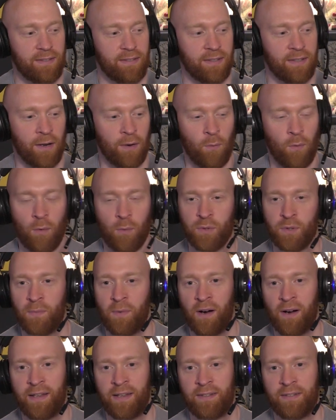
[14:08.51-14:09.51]
you know, what was
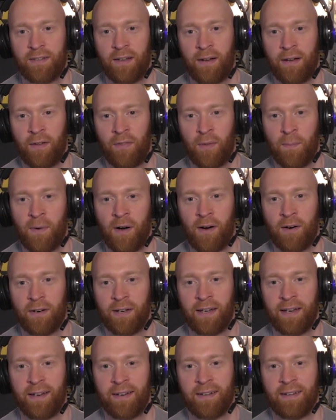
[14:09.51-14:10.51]
my insight on the
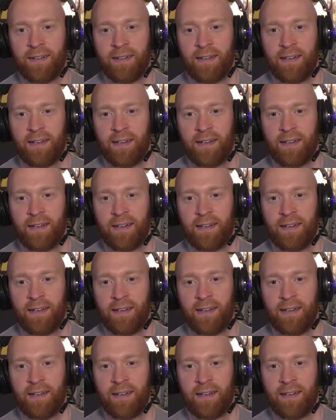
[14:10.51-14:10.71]
market.